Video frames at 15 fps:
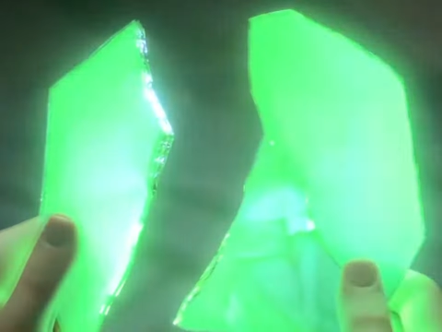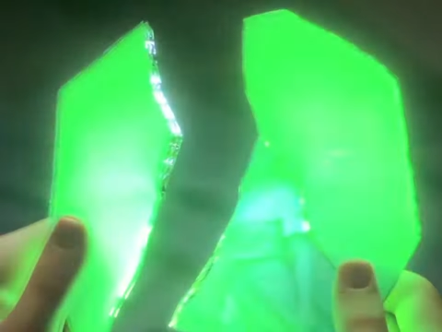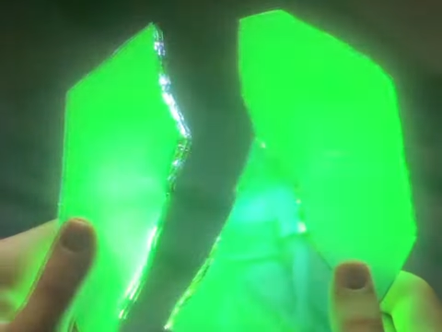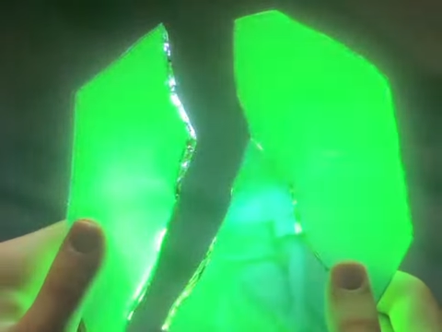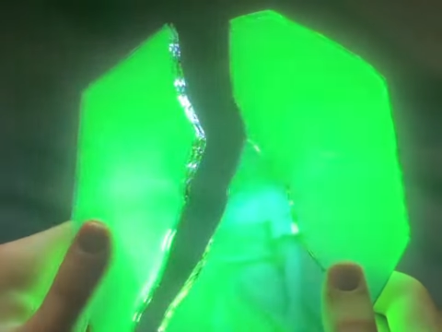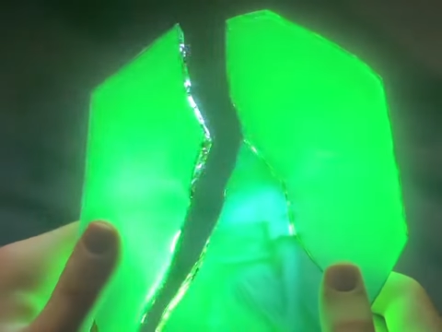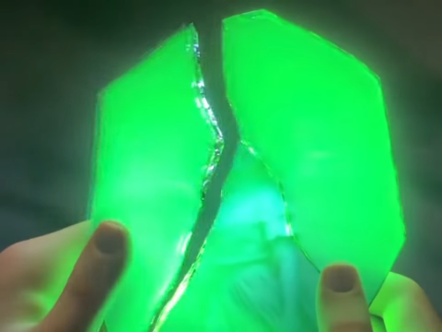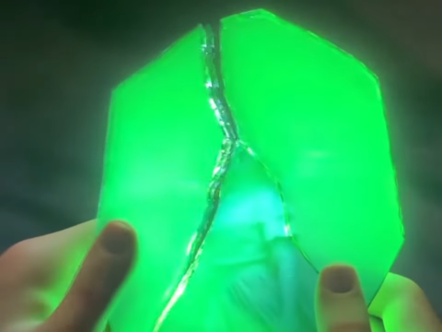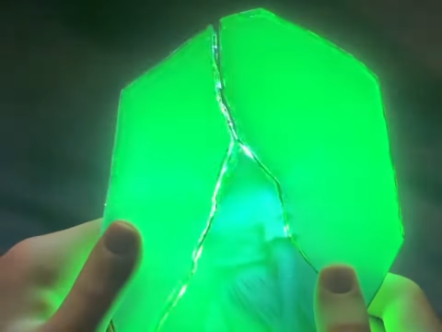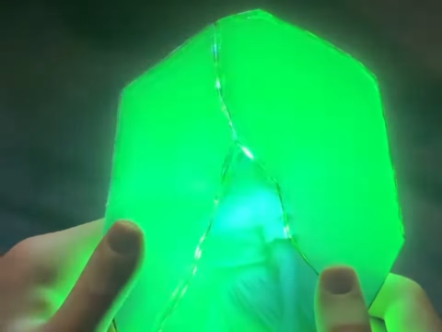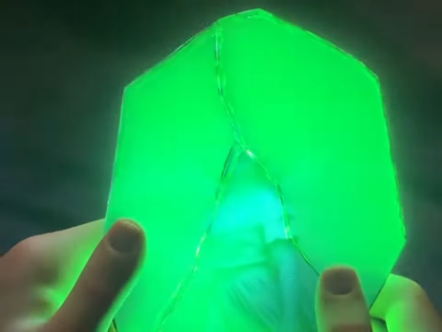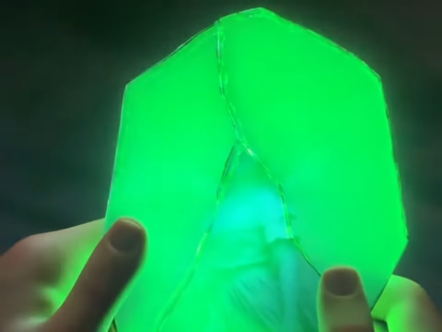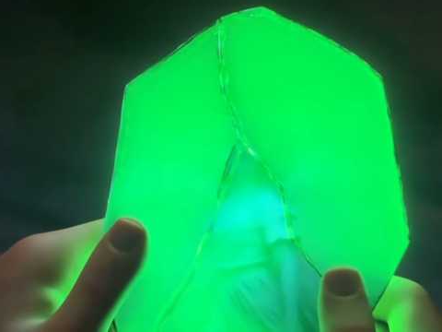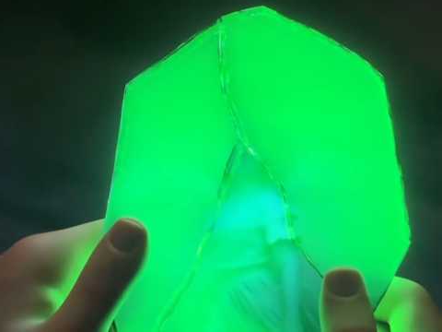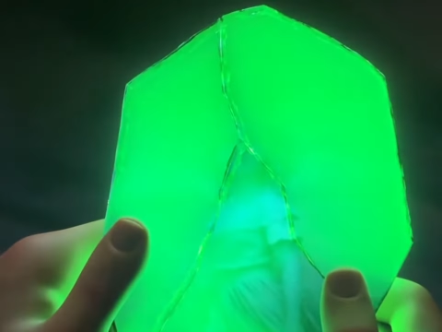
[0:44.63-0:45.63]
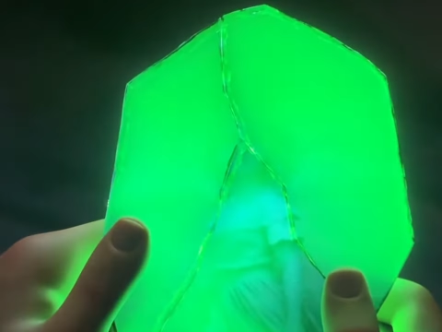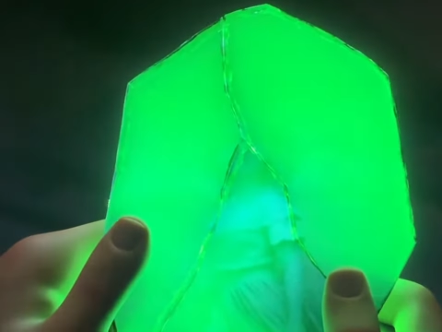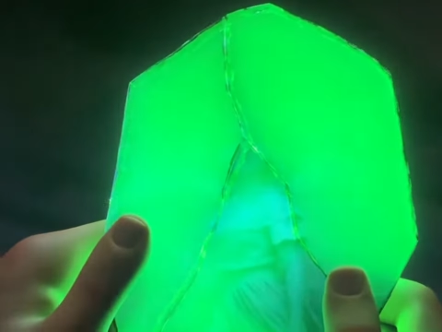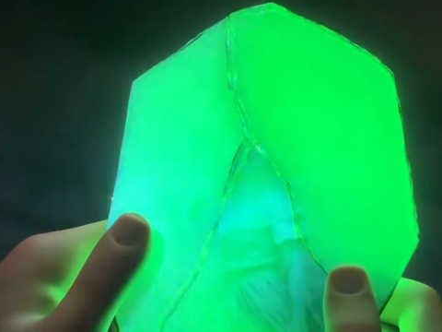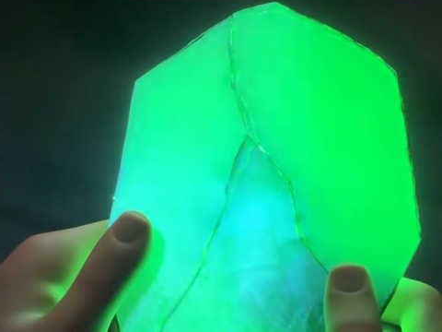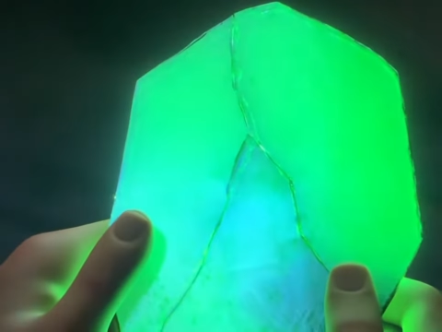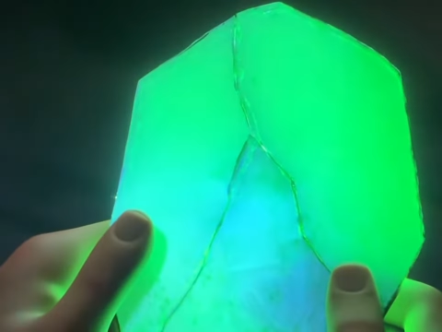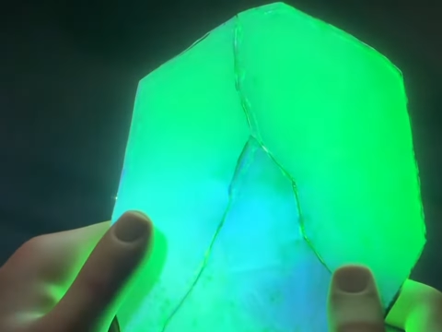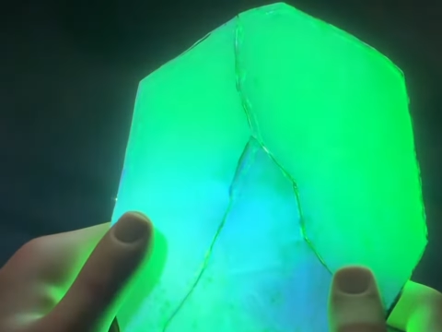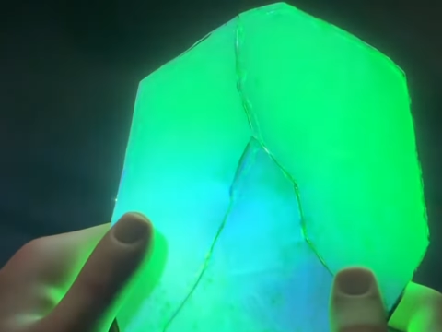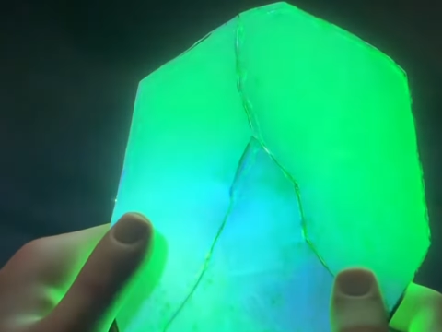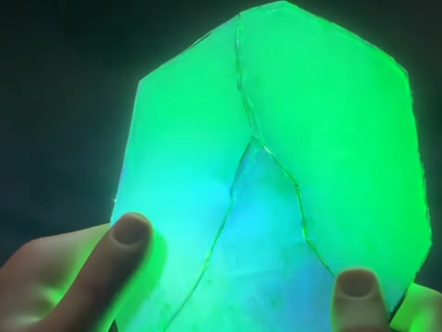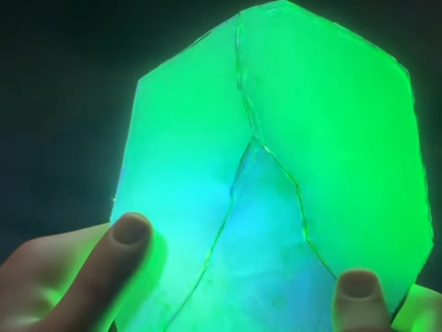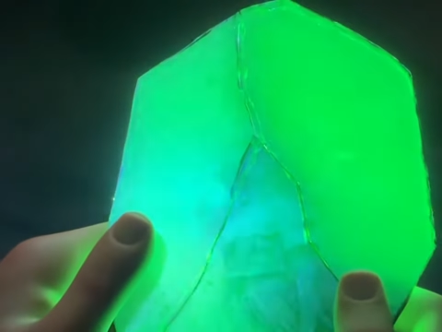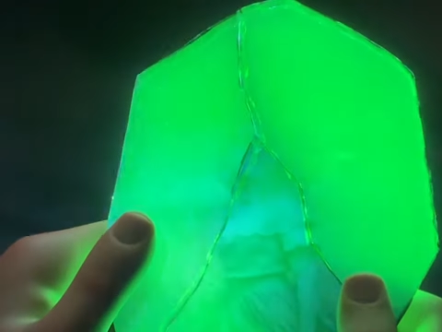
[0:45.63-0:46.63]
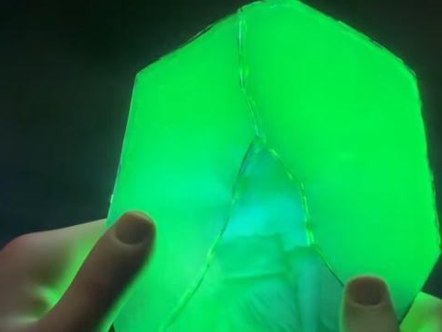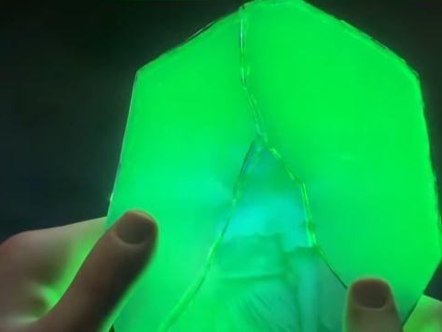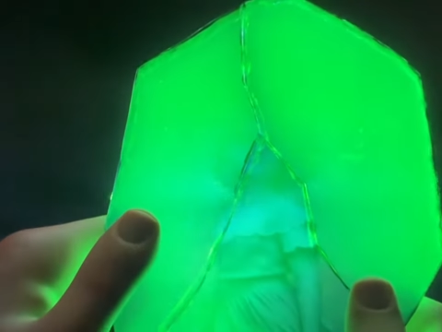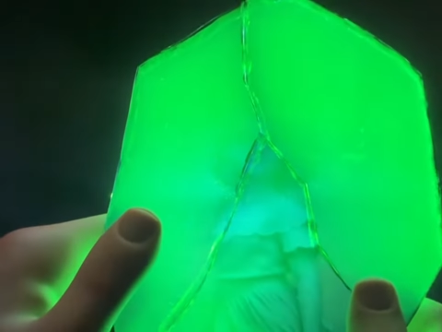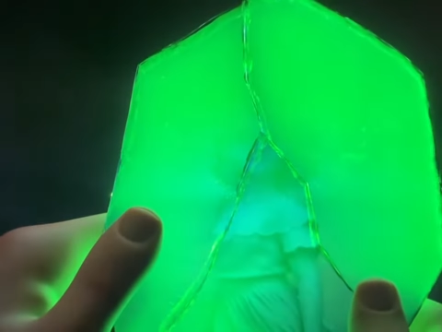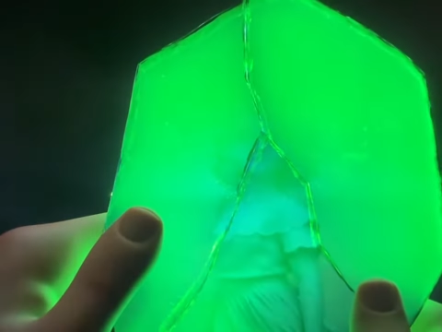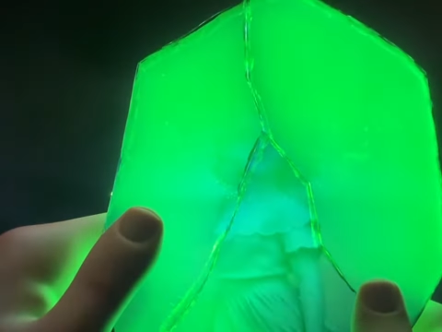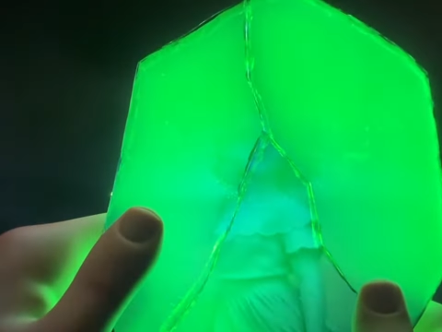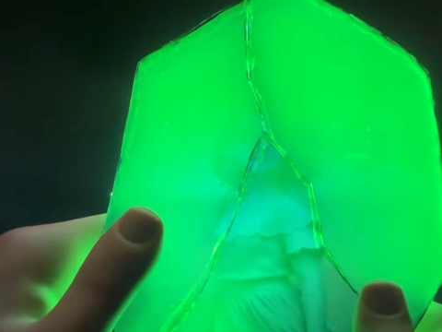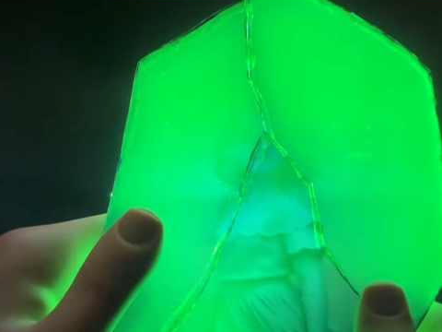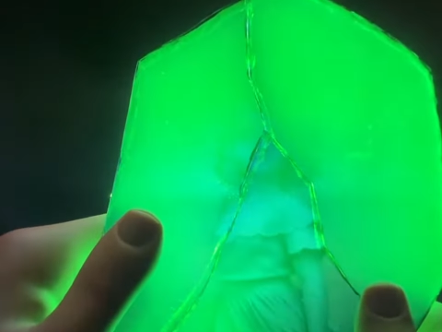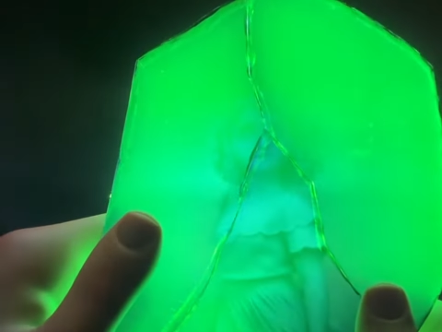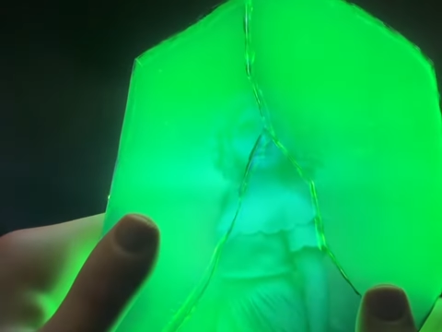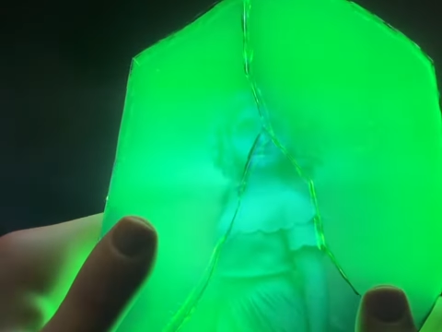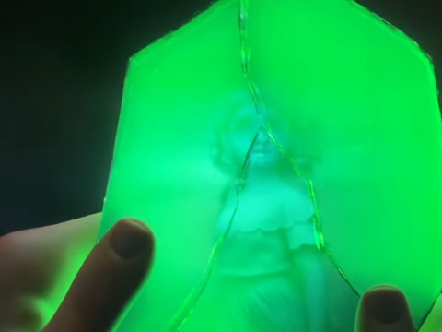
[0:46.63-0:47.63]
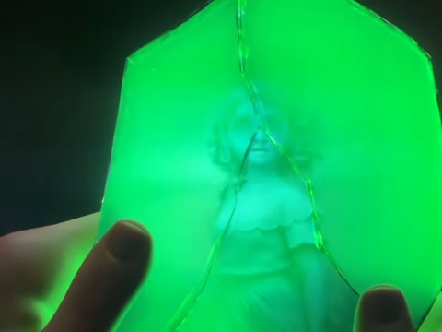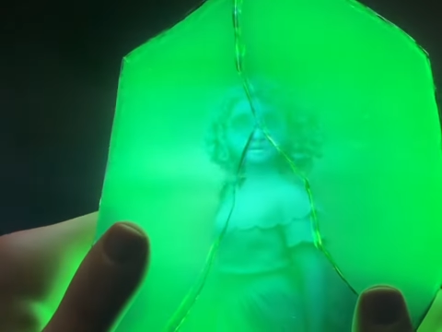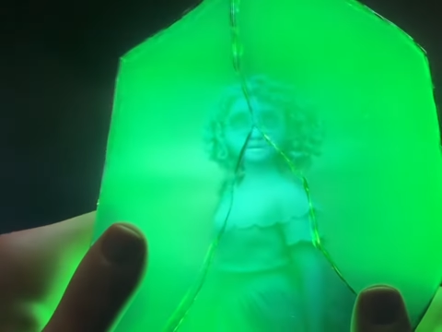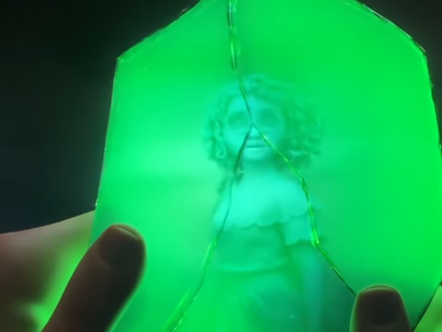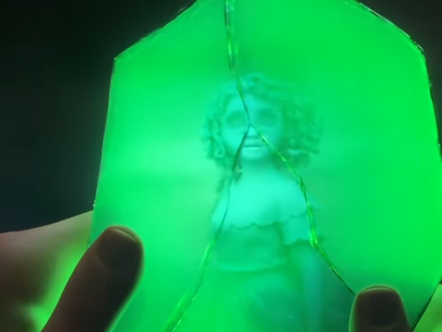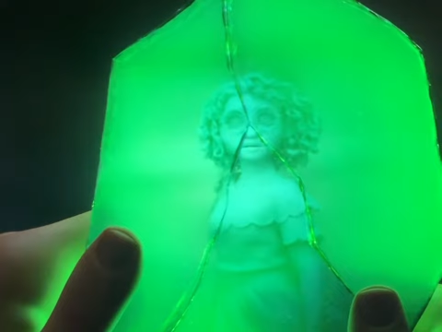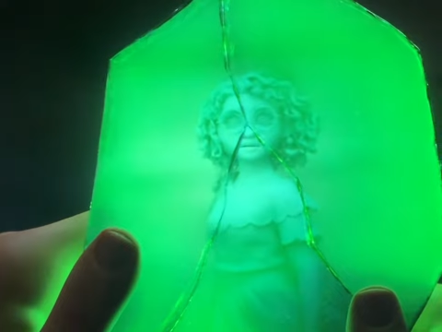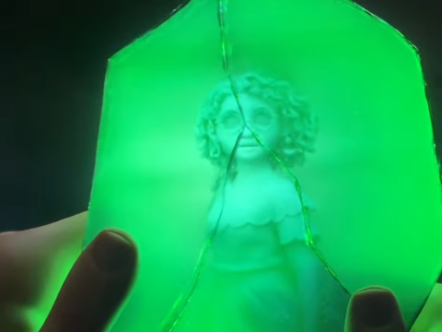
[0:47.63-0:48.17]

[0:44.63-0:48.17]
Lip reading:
(no speaker visible)